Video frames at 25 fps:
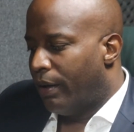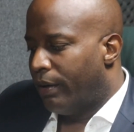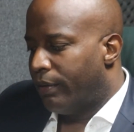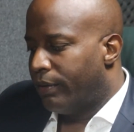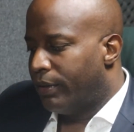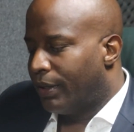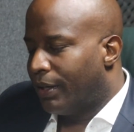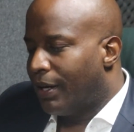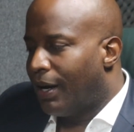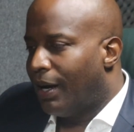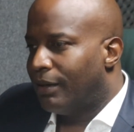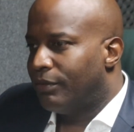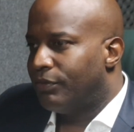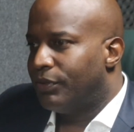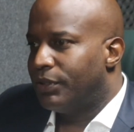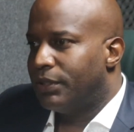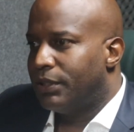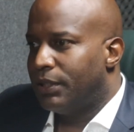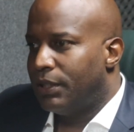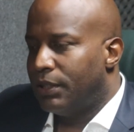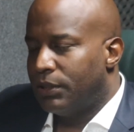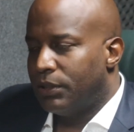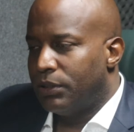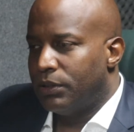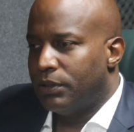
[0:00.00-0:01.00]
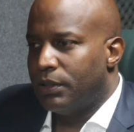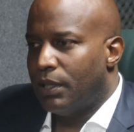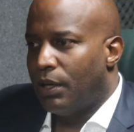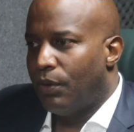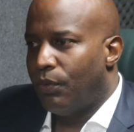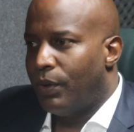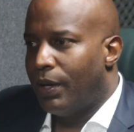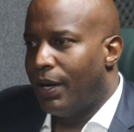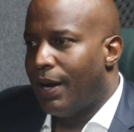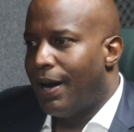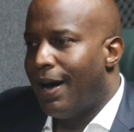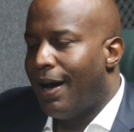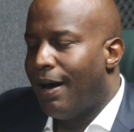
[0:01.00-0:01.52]
the conversations that
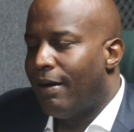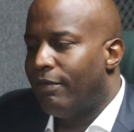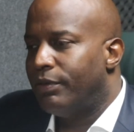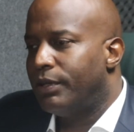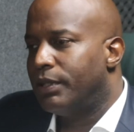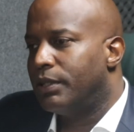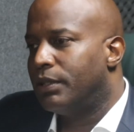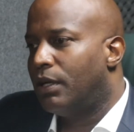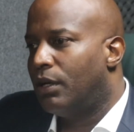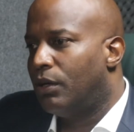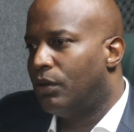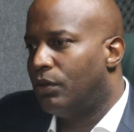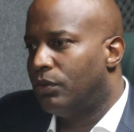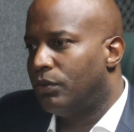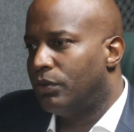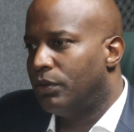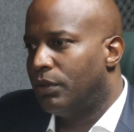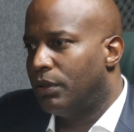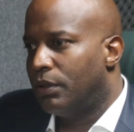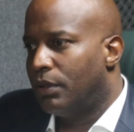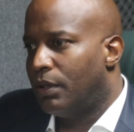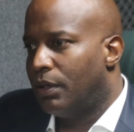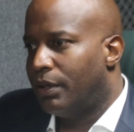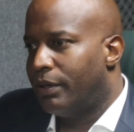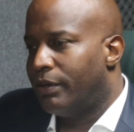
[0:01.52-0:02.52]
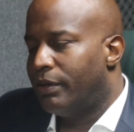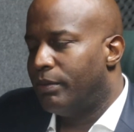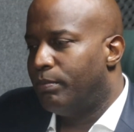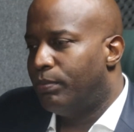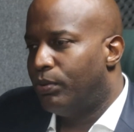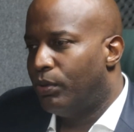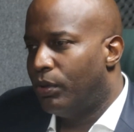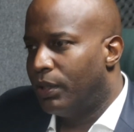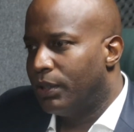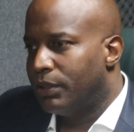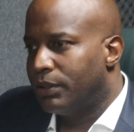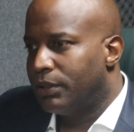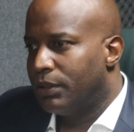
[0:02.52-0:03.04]
we're having now are
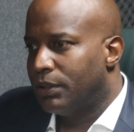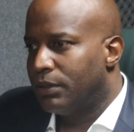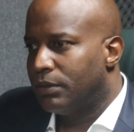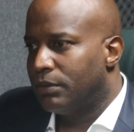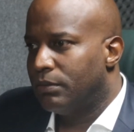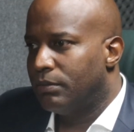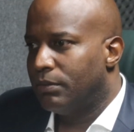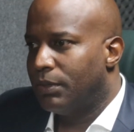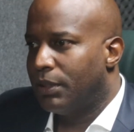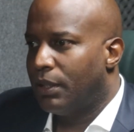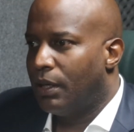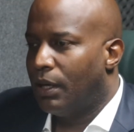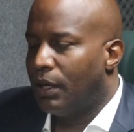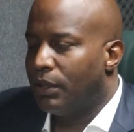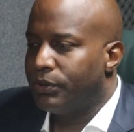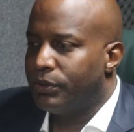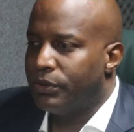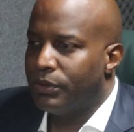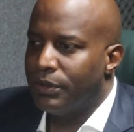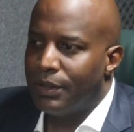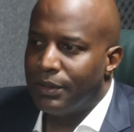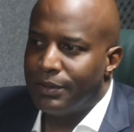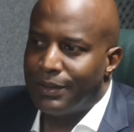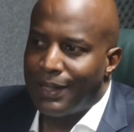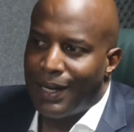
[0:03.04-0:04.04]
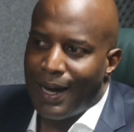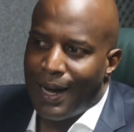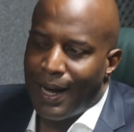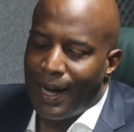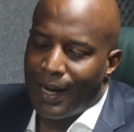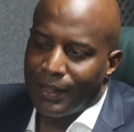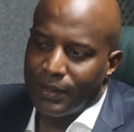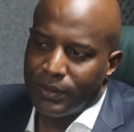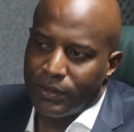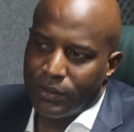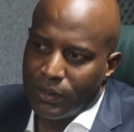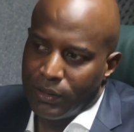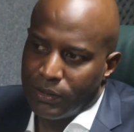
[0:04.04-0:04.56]
important, but also the
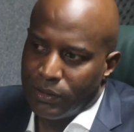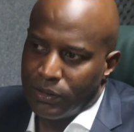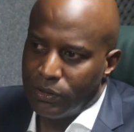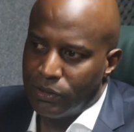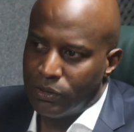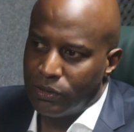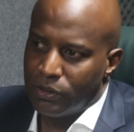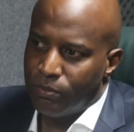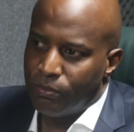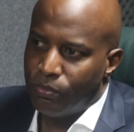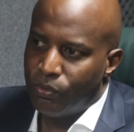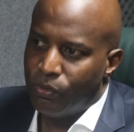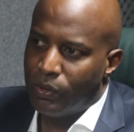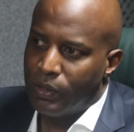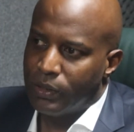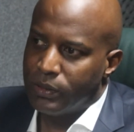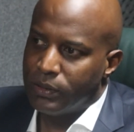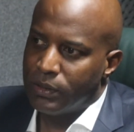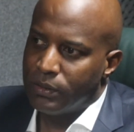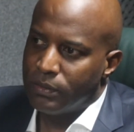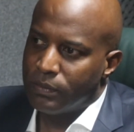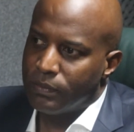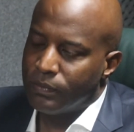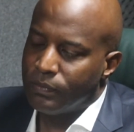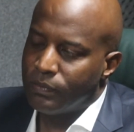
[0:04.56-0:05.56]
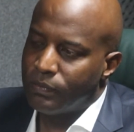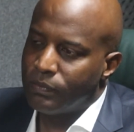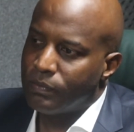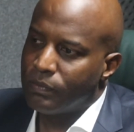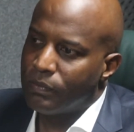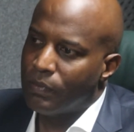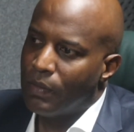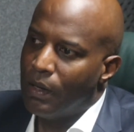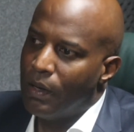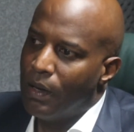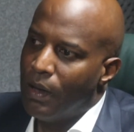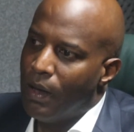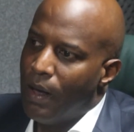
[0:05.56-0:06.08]
access is important.
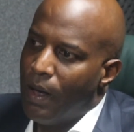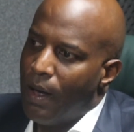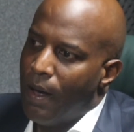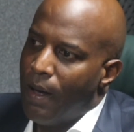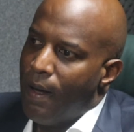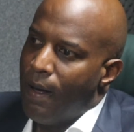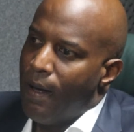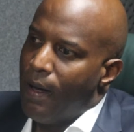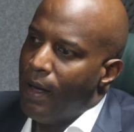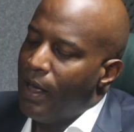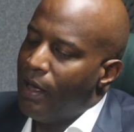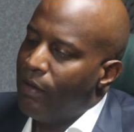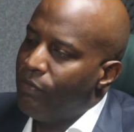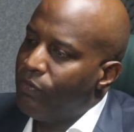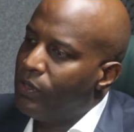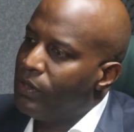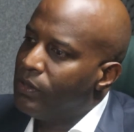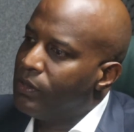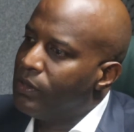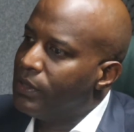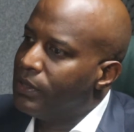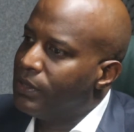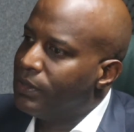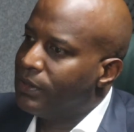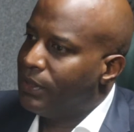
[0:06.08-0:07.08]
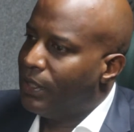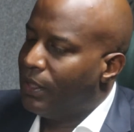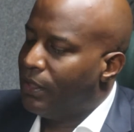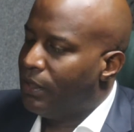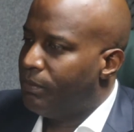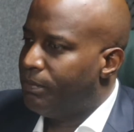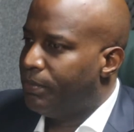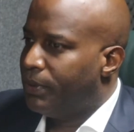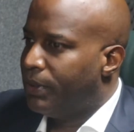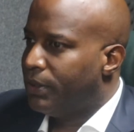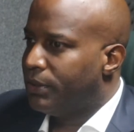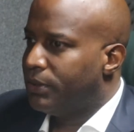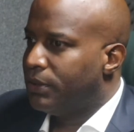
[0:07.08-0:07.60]
If you're going to tell
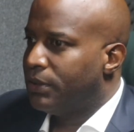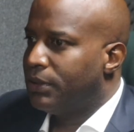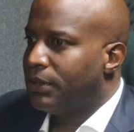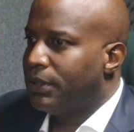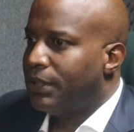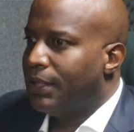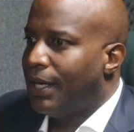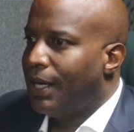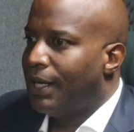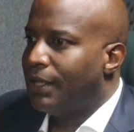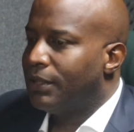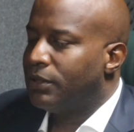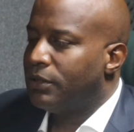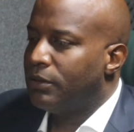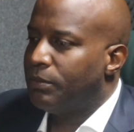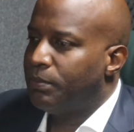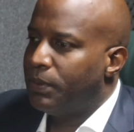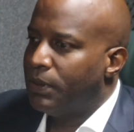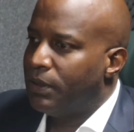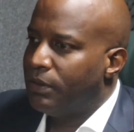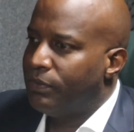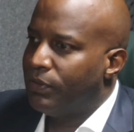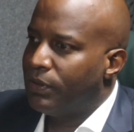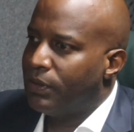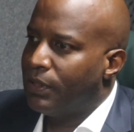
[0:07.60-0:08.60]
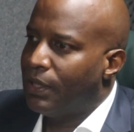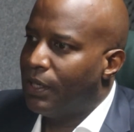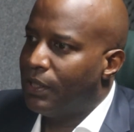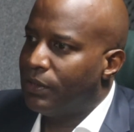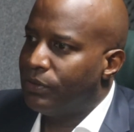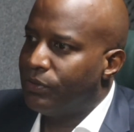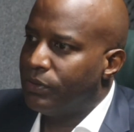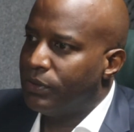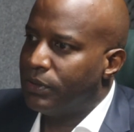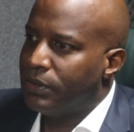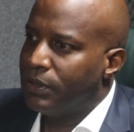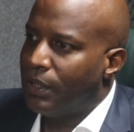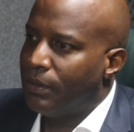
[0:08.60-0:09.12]
a patient she has to pay for
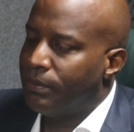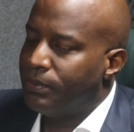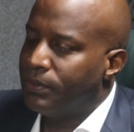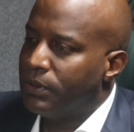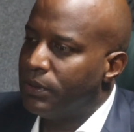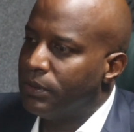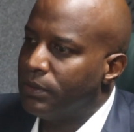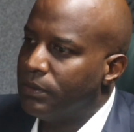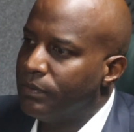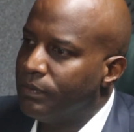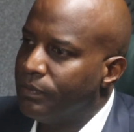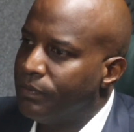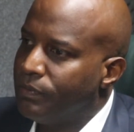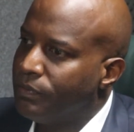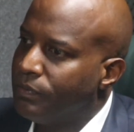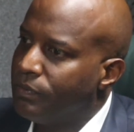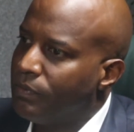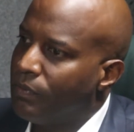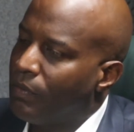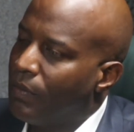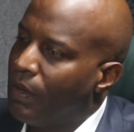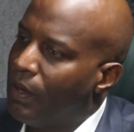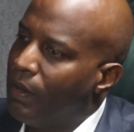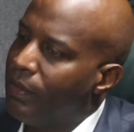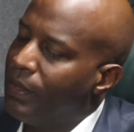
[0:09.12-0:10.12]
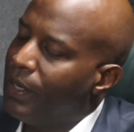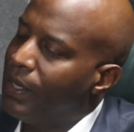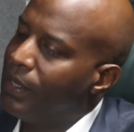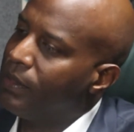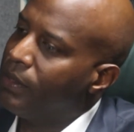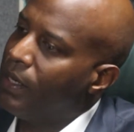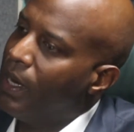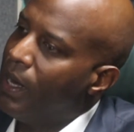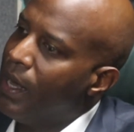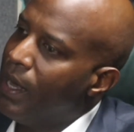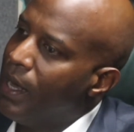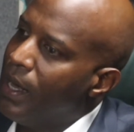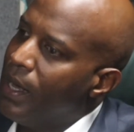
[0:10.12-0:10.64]
contraception,
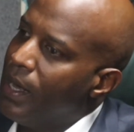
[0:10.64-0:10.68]
then